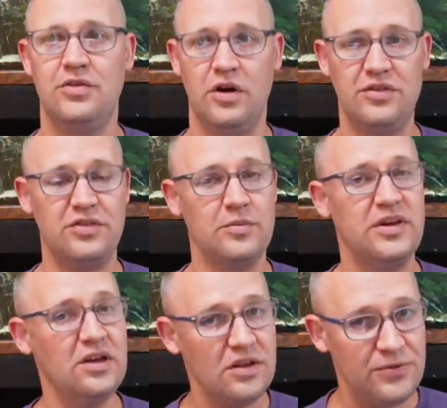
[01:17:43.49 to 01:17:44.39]
There are some
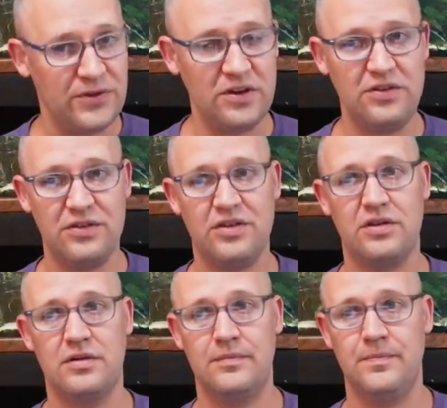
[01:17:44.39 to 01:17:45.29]

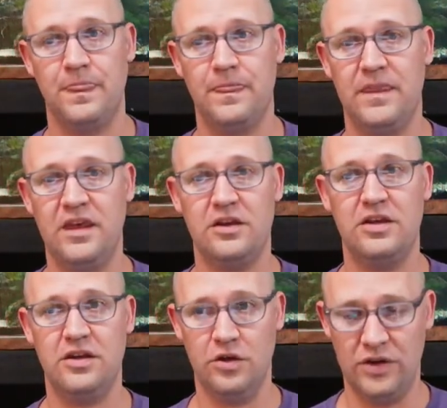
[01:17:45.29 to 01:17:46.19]
killifish
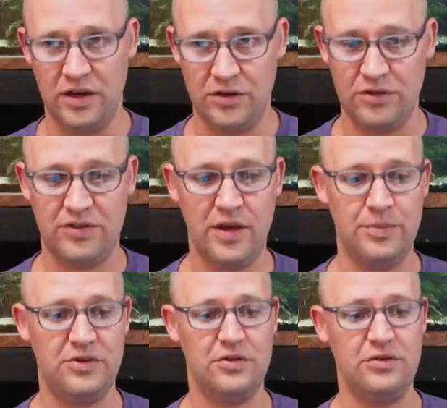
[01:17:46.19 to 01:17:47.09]
that can go down to those
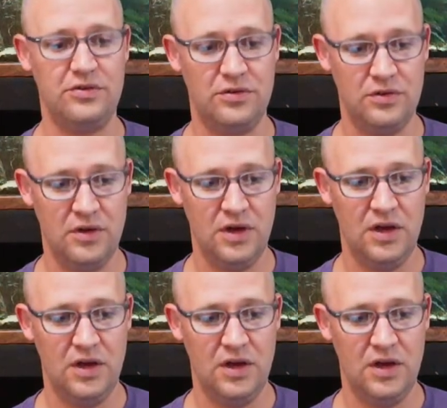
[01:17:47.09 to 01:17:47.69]
temperatures,